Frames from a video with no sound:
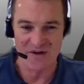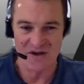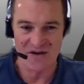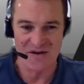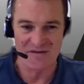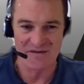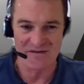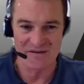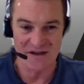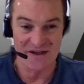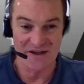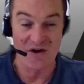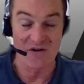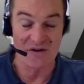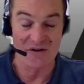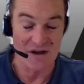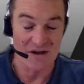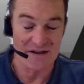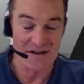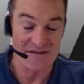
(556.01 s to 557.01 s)
our
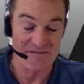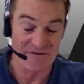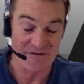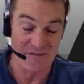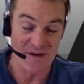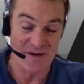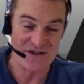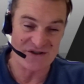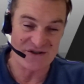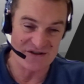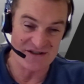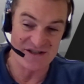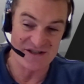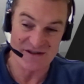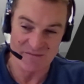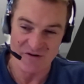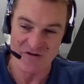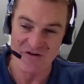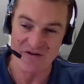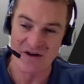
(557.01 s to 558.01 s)
online information
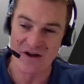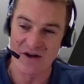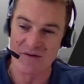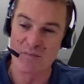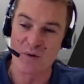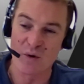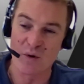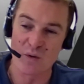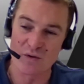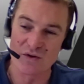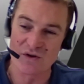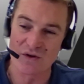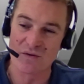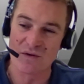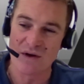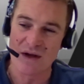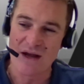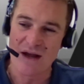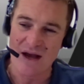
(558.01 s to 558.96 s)
system, our online portal,